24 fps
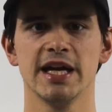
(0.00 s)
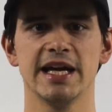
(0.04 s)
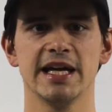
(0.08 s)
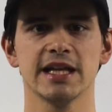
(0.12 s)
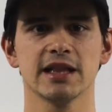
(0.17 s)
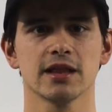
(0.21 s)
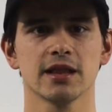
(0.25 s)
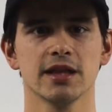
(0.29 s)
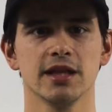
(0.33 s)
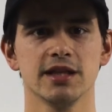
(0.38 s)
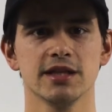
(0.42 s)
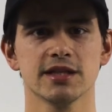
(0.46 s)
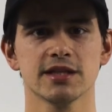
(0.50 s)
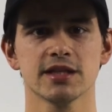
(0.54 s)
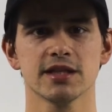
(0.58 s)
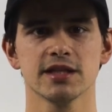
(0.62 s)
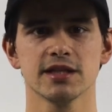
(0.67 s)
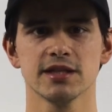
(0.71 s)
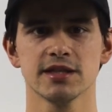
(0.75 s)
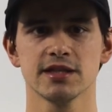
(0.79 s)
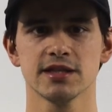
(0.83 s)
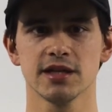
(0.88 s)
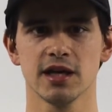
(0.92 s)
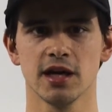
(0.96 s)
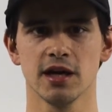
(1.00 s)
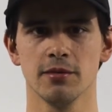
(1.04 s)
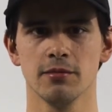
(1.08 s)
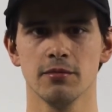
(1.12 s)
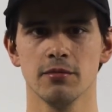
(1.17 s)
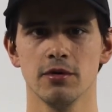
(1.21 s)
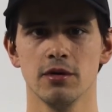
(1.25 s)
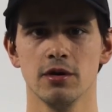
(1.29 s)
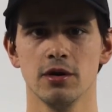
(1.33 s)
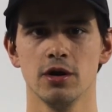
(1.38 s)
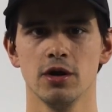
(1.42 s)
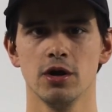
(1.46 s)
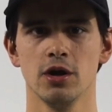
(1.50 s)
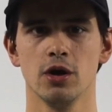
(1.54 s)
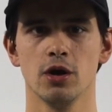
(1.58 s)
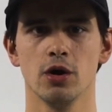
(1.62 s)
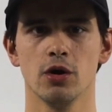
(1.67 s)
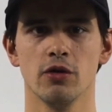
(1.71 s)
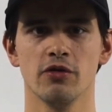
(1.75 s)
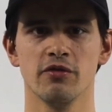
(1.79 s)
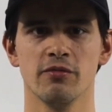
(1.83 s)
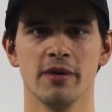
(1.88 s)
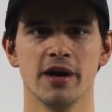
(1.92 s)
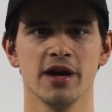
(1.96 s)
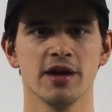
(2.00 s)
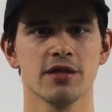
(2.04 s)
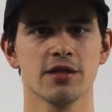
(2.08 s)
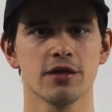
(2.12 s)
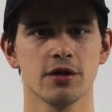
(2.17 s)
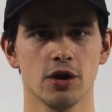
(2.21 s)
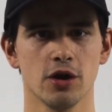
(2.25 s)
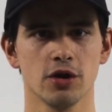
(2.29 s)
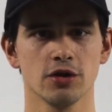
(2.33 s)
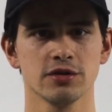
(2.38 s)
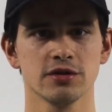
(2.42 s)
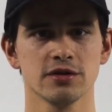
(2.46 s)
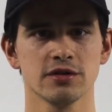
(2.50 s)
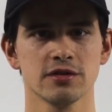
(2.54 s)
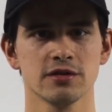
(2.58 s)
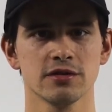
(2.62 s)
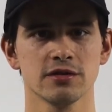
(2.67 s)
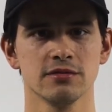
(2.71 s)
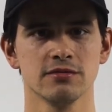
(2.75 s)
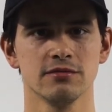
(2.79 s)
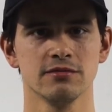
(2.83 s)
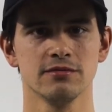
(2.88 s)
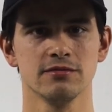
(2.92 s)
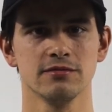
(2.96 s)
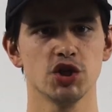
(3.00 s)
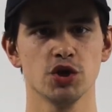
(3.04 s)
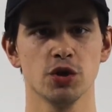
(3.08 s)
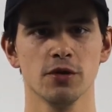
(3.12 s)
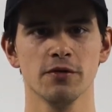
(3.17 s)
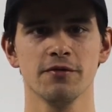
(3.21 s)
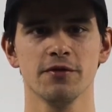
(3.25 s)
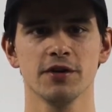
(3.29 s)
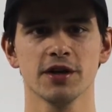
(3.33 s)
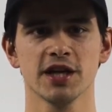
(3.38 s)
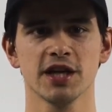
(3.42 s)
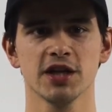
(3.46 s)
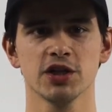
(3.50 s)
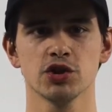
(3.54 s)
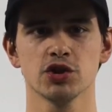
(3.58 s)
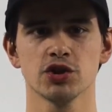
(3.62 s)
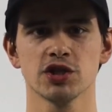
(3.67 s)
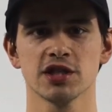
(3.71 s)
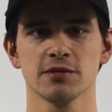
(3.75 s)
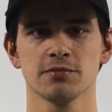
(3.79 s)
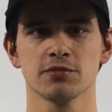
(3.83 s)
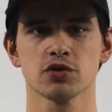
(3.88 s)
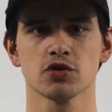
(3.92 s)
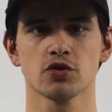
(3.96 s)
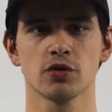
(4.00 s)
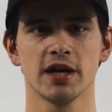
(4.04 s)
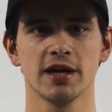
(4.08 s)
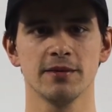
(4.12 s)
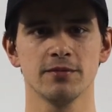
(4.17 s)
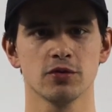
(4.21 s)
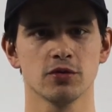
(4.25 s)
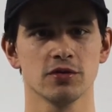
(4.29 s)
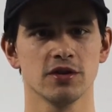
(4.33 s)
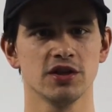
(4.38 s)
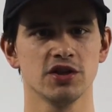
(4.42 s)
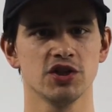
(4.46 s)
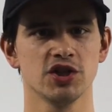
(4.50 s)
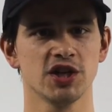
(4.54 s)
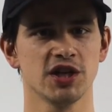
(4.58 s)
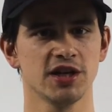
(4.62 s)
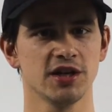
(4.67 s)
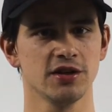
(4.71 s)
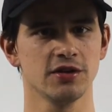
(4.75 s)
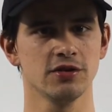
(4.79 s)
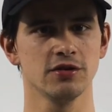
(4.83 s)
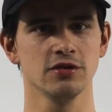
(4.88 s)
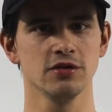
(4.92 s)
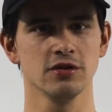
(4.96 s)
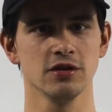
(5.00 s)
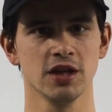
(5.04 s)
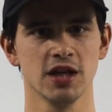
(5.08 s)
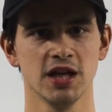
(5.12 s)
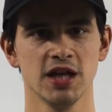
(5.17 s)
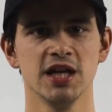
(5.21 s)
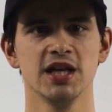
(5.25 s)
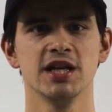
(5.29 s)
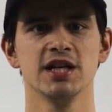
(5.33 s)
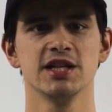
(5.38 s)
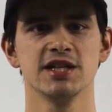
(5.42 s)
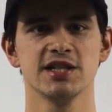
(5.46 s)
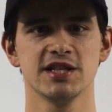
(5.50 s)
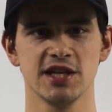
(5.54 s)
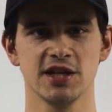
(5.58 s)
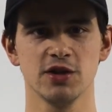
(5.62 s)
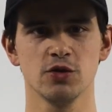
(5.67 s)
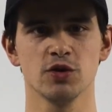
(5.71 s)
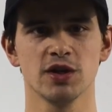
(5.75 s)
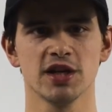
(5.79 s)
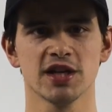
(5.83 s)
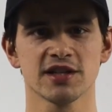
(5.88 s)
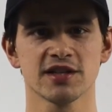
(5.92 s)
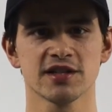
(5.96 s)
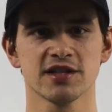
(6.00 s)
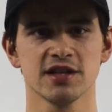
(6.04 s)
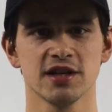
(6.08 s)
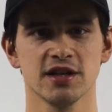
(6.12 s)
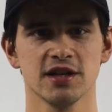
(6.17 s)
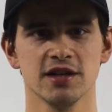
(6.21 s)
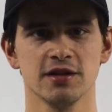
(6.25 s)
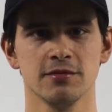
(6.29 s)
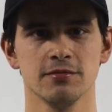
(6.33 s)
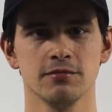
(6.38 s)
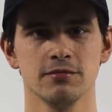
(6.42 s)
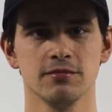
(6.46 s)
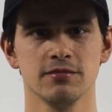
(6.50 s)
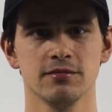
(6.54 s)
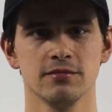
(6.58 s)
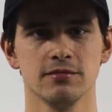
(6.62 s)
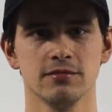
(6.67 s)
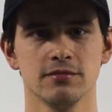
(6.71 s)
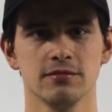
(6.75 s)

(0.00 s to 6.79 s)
at least some of my thoughts. Don't forget to subscribe to the channel. See you next time.